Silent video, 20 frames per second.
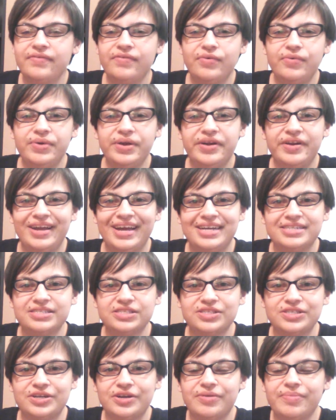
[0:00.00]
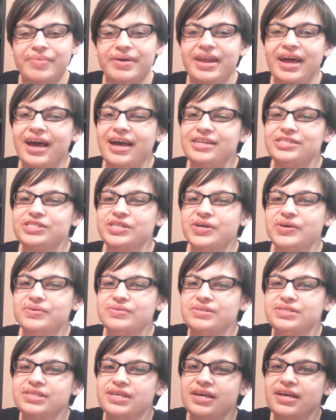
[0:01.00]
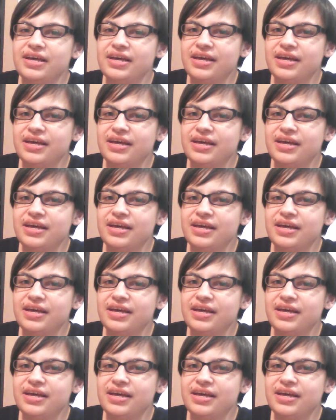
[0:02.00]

of a weird answer, but I chose